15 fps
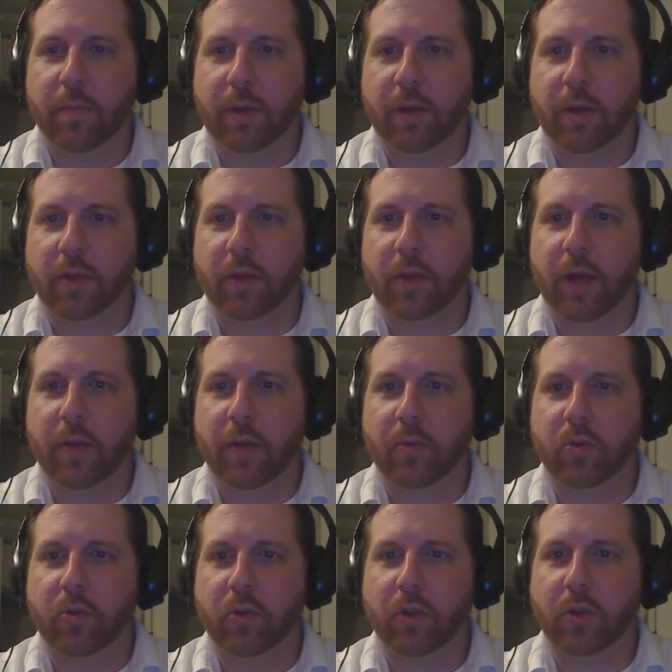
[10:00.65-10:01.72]
because I
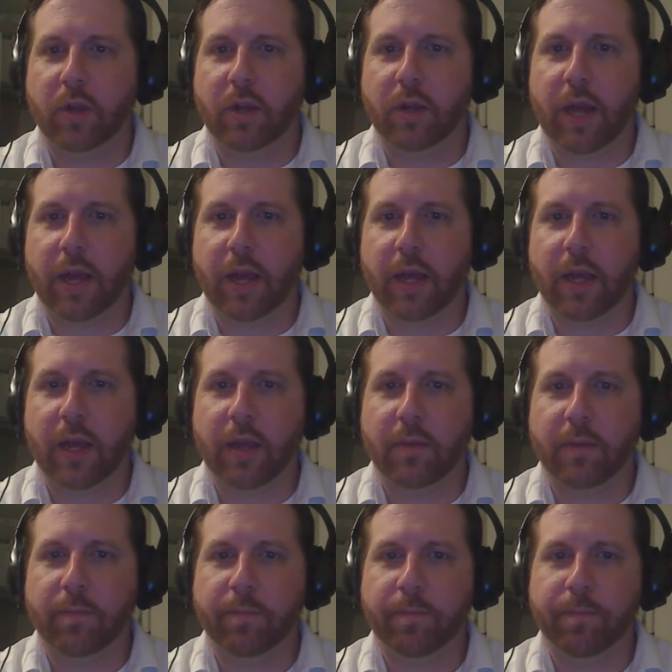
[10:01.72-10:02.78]
will just attack
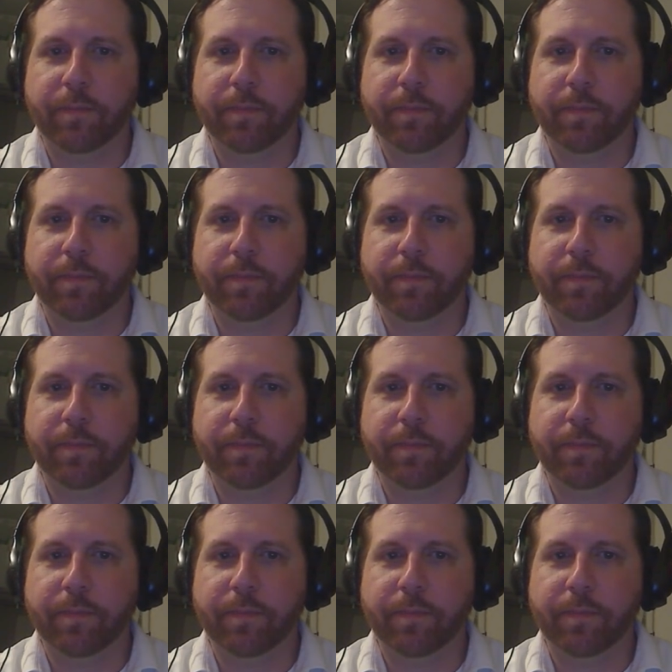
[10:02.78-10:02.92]
in